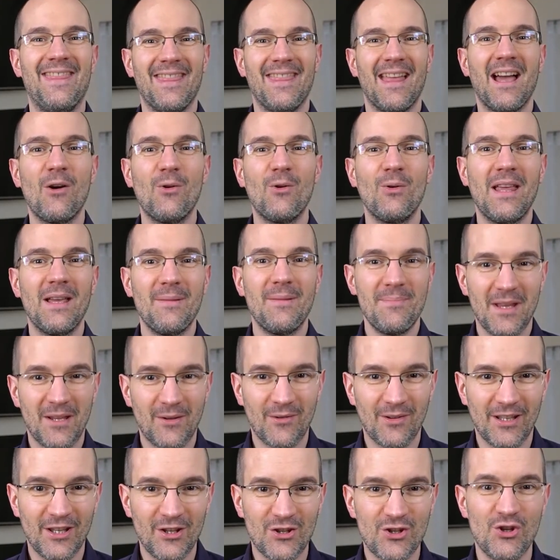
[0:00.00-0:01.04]
now let me
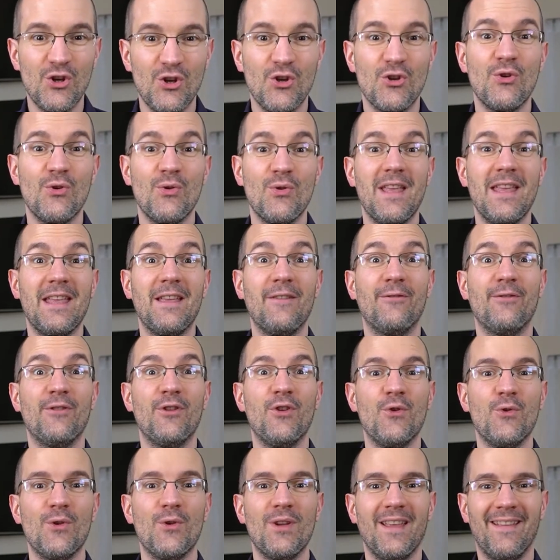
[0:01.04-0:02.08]
quickly show you a
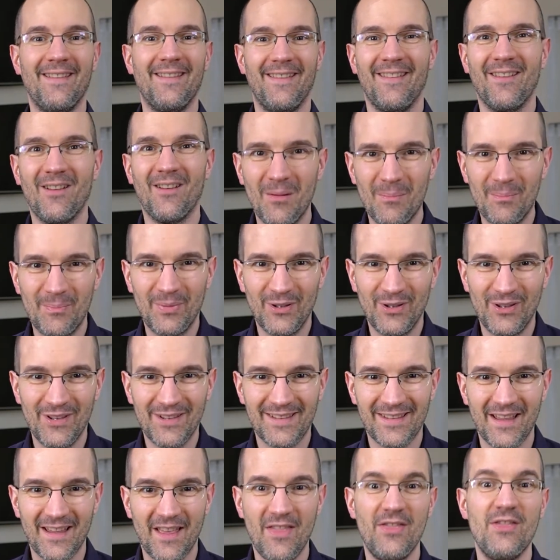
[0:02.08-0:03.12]
few
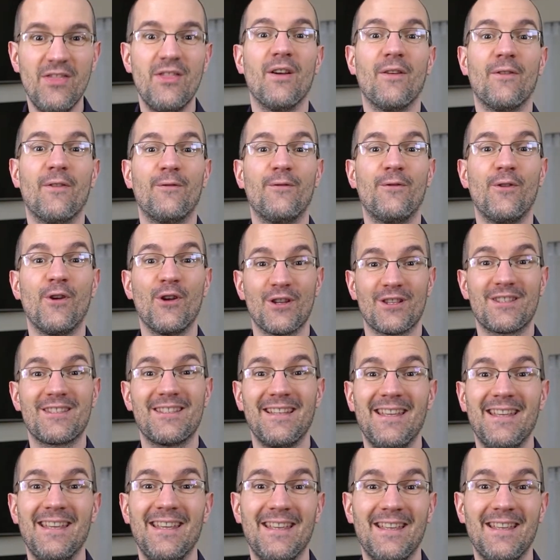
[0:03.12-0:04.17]
examples. The first
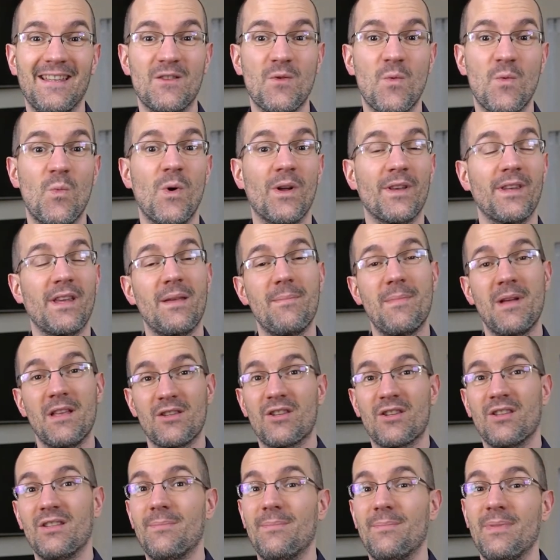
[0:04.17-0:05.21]
is what I
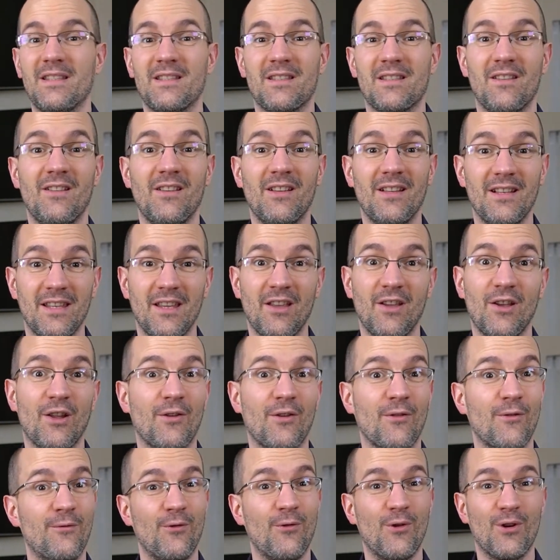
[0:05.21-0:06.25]
mentioned a bit earlier,
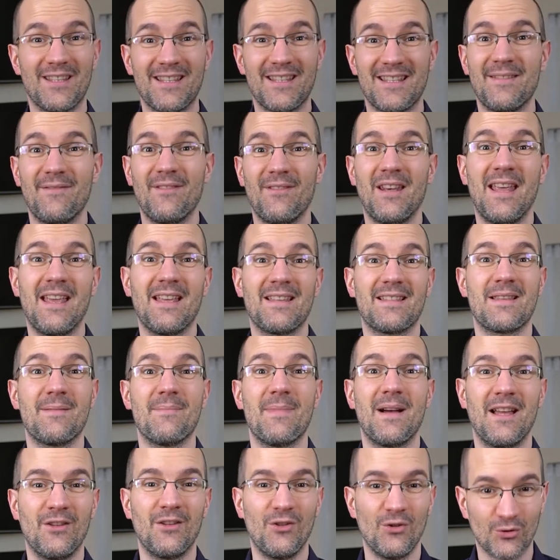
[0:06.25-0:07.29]

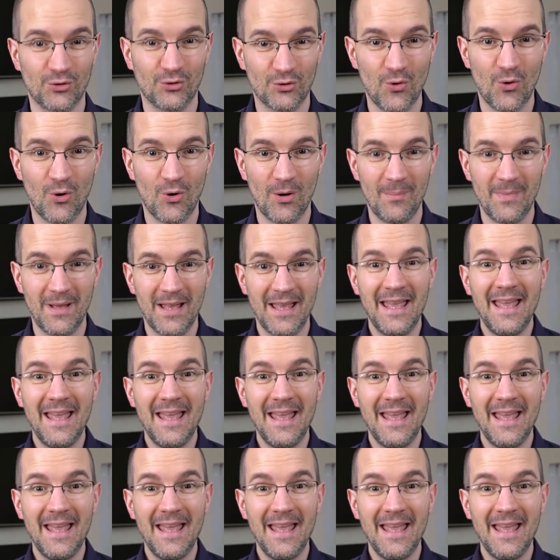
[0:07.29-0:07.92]
47smi.com.